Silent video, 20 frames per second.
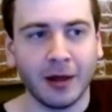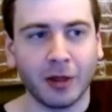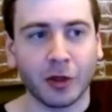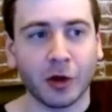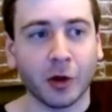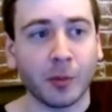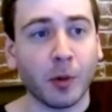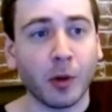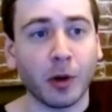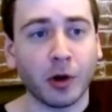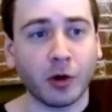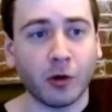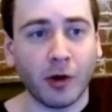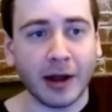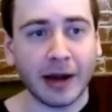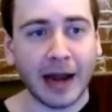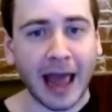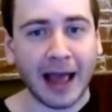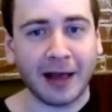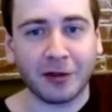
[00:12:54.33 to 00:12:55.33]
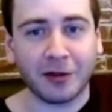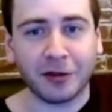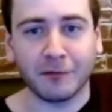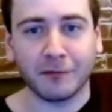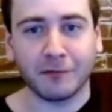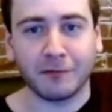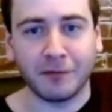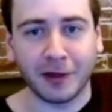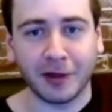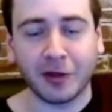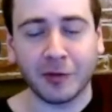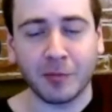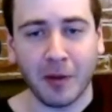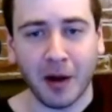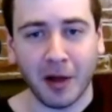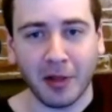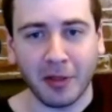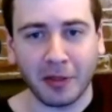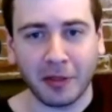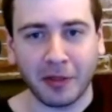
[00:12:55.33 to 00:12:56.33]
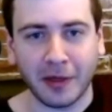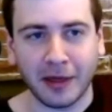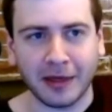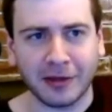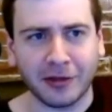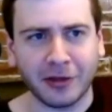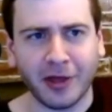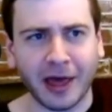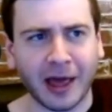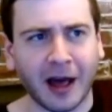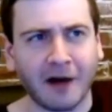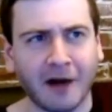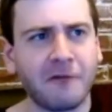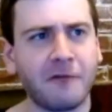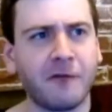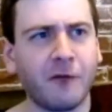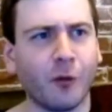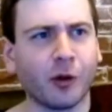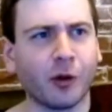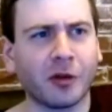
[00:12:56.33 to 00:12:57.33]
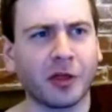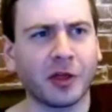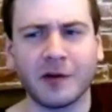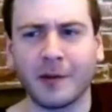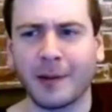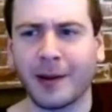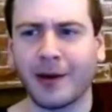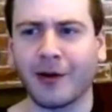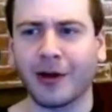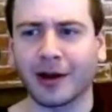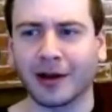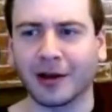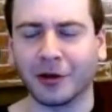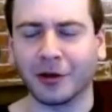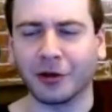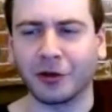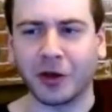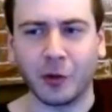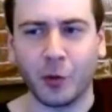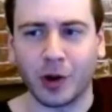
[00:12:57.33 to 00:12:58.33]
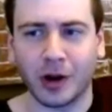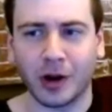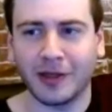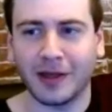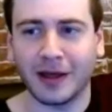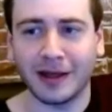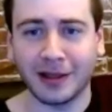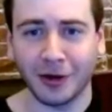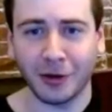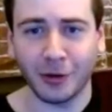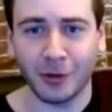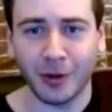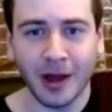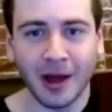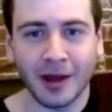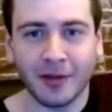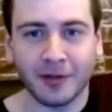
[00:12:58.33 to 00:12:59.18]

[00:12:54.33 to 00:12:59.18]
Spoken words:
Their murder rate as of this month is like a fourth of America's. And what do?